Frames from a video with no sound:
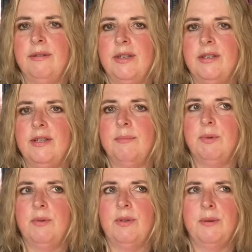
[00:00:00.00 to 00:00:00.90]
this is a
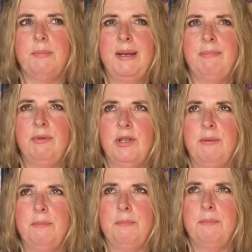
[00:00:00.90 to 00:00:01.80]
book that people
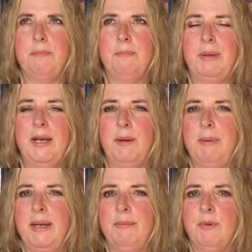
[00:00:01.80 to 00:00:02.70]
don't pick up
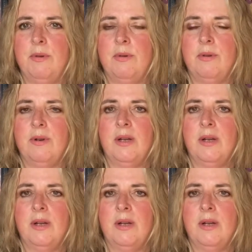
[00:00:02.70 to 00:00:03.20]
anymore,